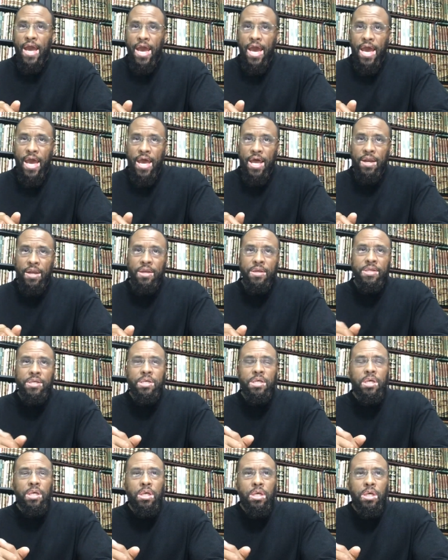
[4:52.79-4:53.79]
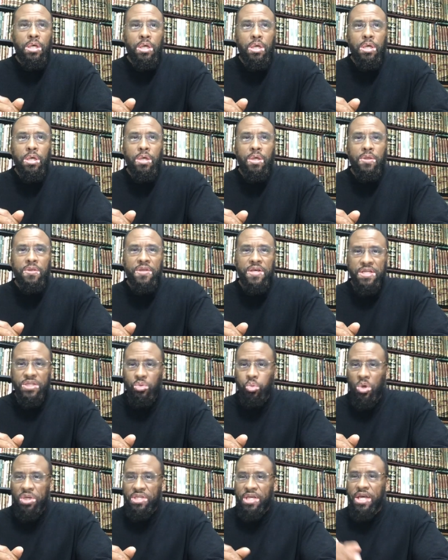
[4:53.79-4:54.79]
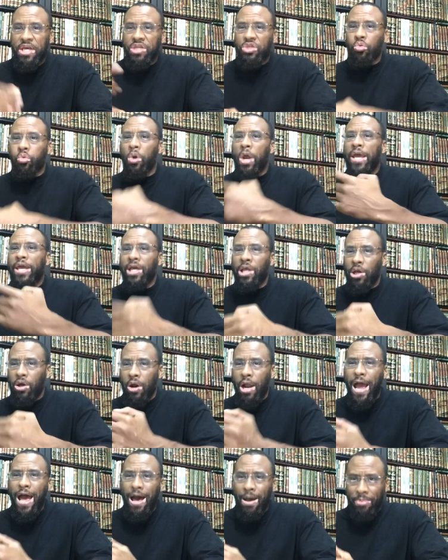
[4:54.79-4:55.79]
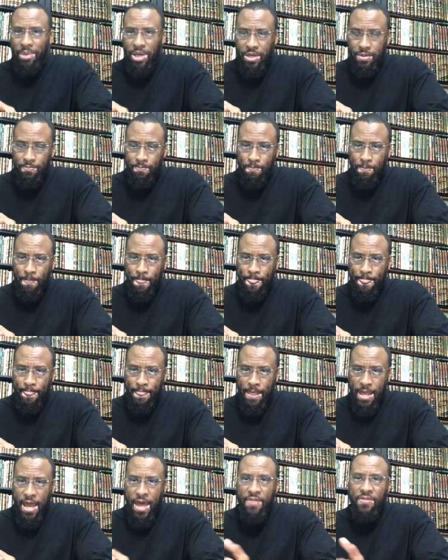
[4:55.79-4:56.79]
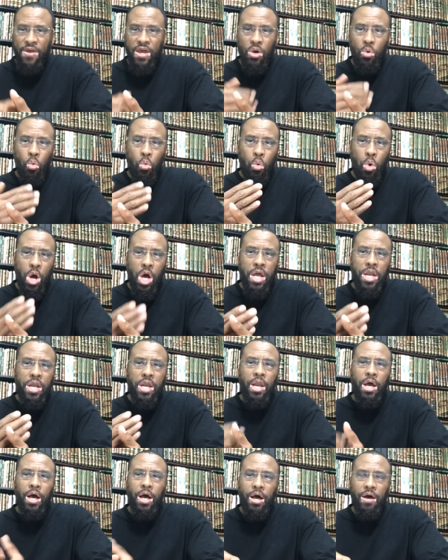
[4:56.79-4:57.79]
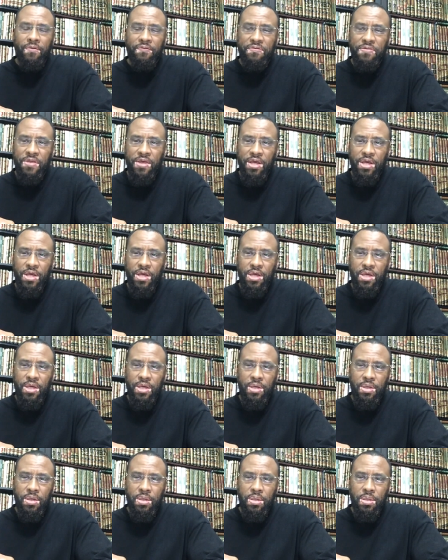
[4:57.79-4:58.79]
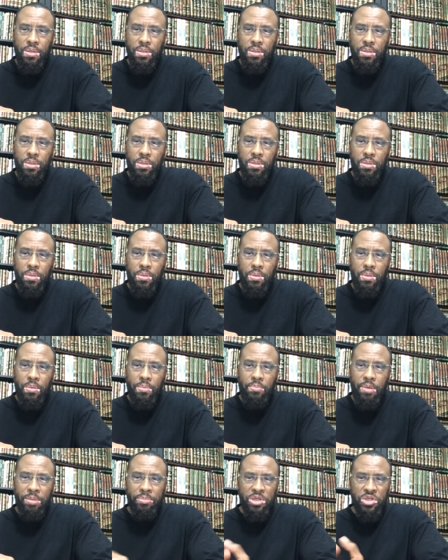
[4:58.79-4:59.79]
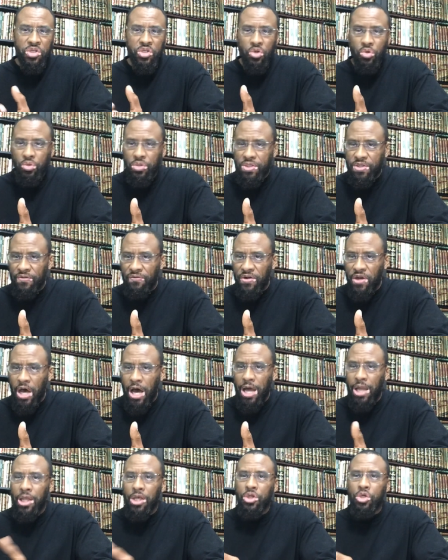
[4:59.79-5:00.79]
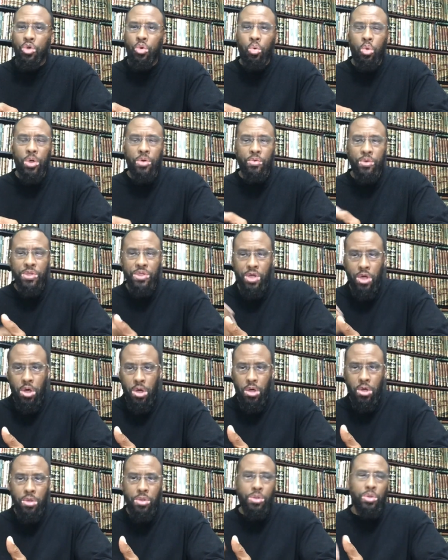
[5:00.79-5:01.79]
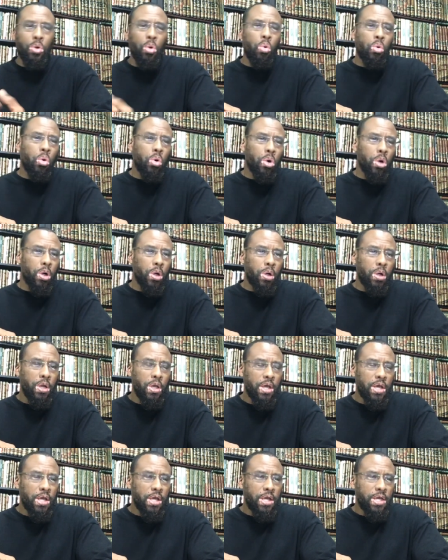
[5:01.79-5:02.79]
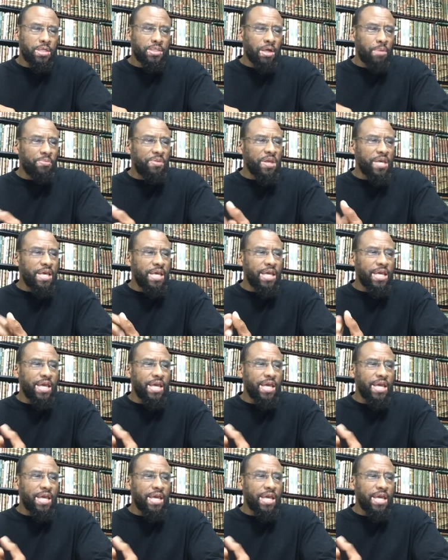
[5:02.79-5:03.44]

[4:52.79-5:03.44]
And this was his regular habit. And then one of the maybe students of knowledge who had returned or something.